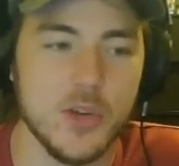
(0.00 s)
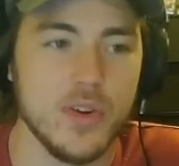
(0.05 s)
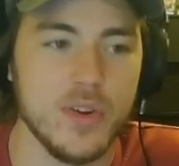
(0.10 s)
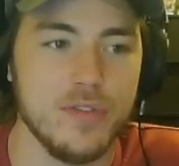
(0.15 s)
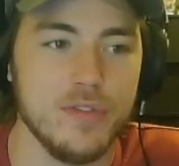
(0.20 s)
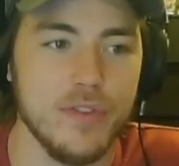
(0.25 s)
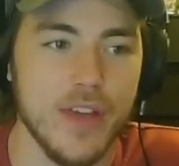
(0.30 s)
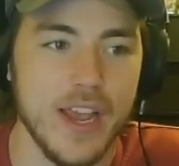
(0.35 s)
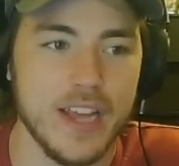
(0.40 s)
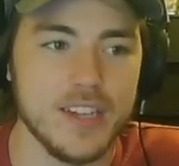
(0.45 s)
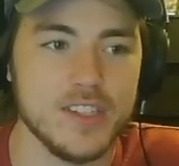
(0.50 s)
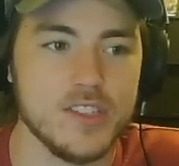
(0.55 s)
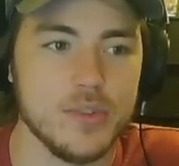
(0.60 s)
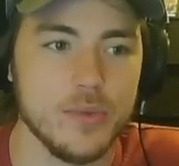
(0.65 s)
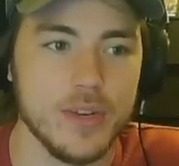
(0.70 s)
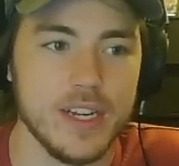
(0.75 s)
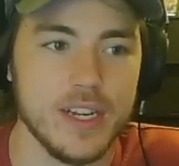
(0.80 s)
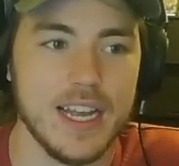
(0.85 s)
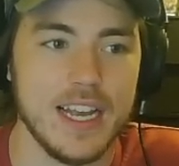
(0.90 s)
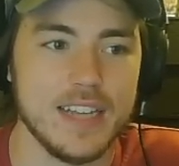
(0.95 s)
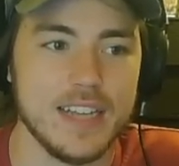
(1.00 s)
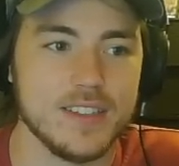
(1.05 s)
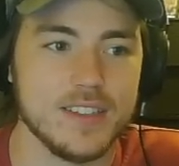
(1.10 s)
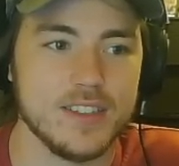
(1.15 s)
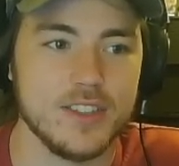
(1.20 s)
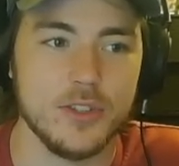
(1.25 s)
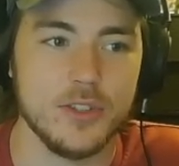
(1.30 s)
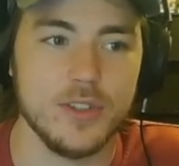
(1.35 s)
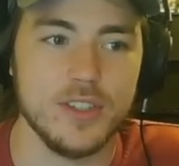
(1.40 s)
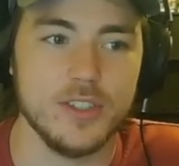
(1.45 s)
advanced when it
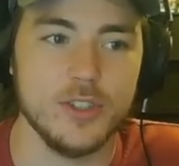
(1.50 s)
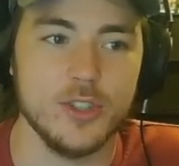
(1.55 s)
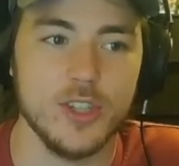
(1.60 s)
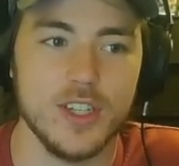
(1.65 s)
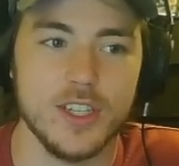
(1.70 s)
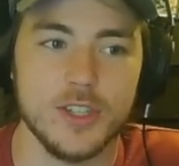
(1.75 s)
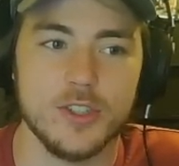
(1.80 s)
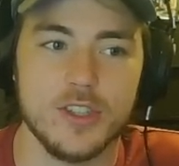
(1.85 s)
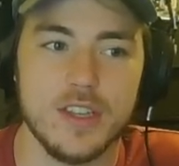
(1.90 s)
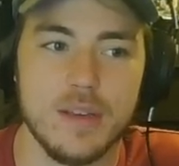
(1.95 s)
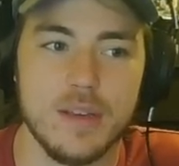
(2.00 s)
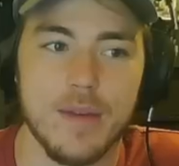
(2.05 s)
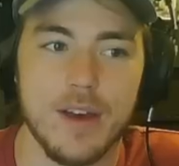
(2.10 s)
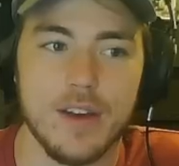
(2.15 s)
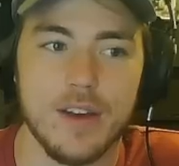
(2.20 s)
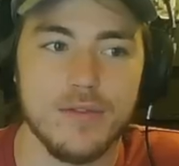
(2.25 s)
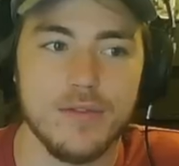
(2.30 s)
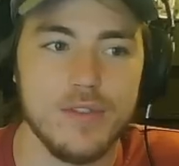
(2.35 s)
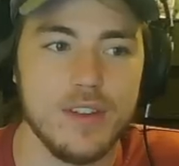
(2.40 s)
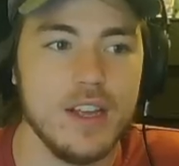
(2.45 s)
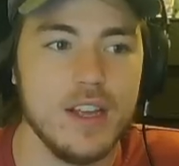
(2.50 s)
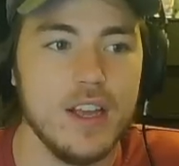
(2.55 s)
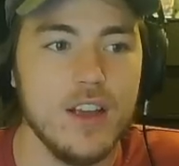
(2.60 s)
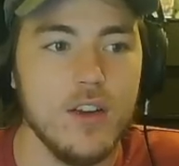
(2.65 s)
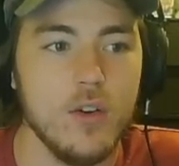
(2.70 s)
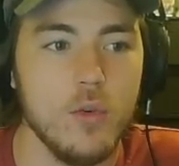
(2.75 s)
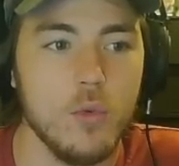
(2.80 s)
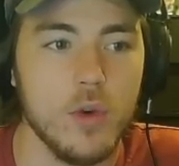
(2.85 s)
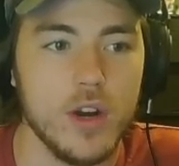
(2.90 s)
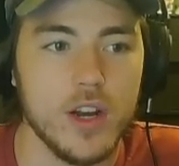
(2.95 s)
asks you to judge the amount of
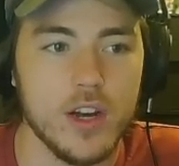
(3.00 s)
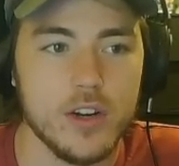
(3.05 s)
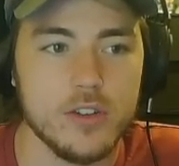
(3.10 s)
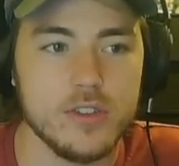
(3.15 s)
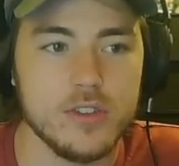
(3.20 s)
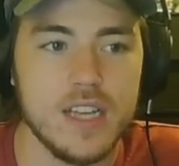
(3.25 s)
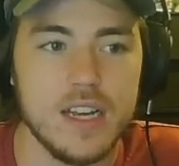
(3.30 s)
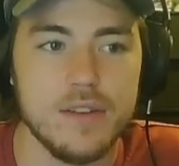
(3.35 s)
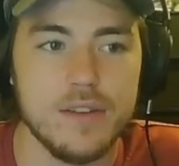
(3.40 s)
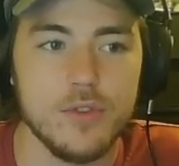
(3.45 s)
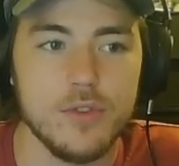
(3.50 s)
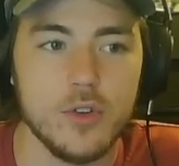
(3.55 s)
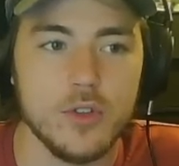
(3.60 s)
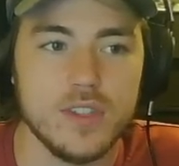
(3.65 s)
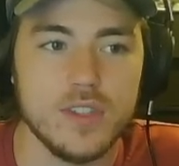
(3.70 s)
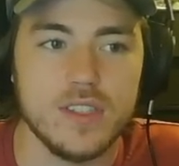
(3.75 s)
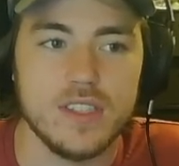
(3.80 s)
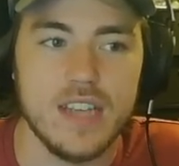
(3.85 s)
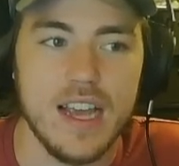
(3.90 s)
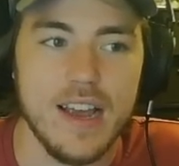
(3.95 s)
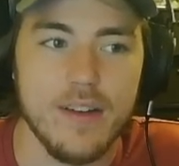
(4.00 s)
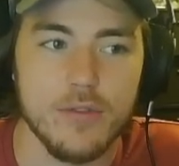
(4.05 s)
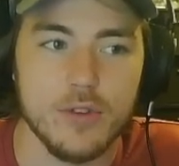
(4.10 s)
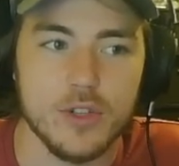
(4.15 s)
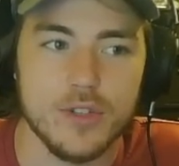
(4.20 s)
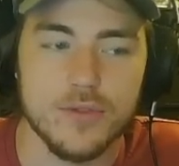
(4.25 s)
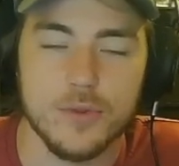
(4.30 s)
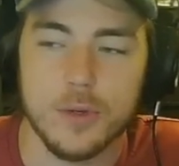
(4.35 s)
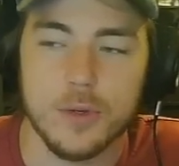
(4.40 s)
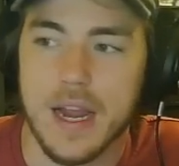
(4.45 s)
110 volts is
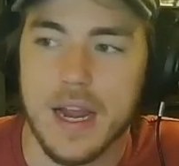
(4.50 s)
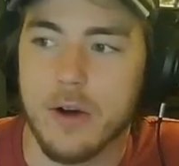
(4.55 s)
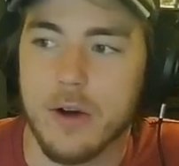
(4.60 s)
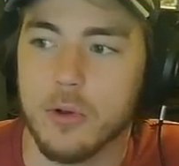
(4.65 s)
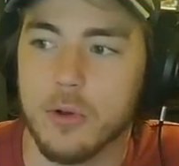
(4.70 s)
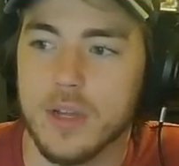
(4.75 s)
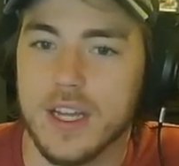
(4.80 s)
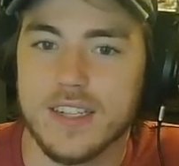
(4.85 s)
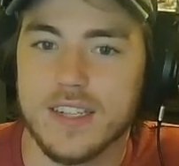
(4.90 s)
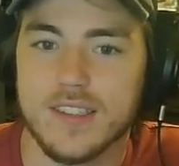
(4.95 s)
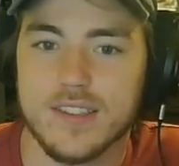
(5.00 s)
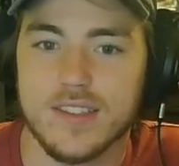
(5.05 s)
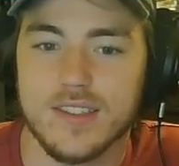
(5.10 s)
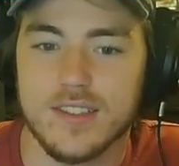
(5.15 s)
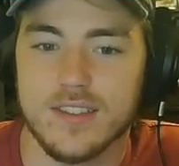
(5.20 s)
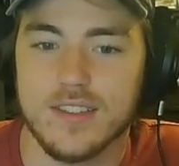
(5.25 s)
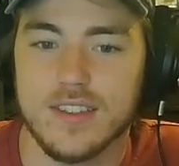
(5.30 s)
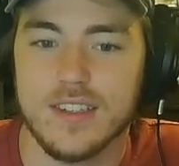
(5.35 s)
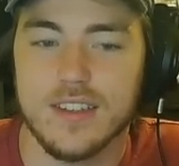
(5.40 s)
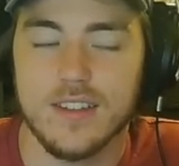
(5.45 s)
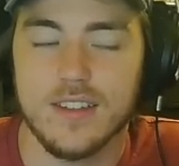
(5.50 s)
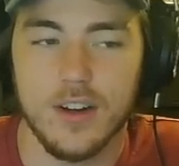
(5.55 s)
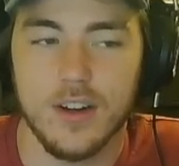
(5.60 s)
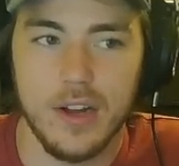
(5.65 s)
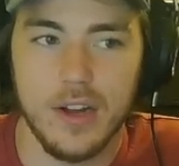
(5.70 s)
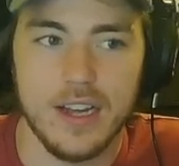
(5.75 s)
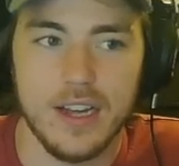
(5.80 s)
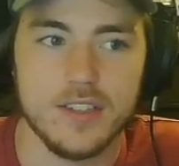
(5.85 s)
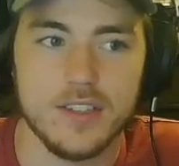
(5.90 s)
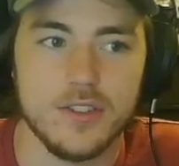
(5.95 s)
average for outlets.
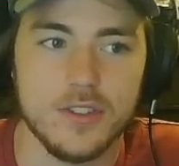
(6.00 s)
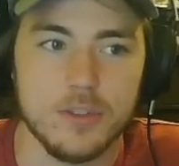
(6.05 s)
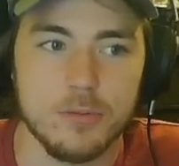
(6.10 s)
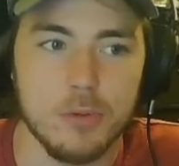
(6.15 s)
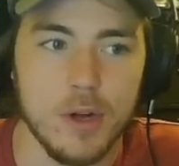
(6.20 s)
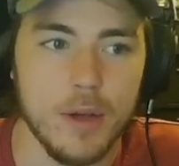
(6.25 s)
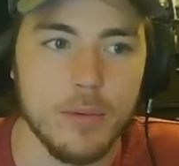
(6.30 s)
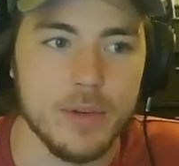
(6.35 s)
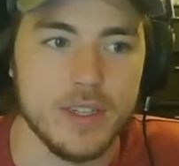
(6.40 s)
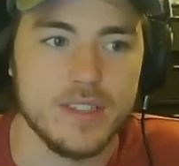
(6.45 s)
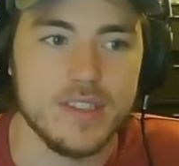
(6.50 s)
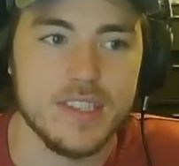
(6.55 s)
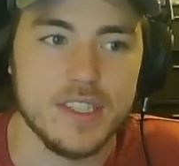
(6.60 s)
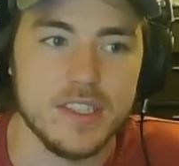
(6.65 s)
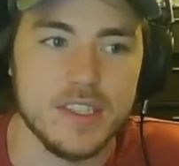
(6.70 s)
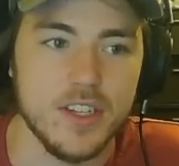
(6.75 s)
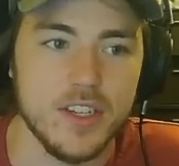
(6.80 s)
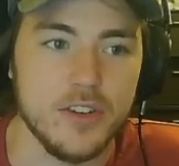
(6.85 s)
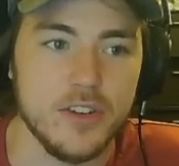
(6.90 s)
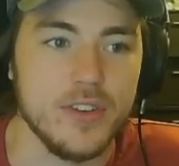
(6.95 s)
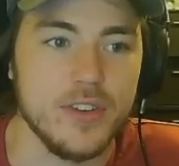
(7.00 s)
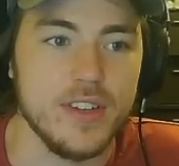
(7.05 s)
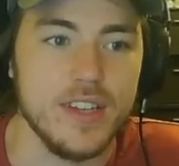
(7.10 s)
Okay, so it's probably 600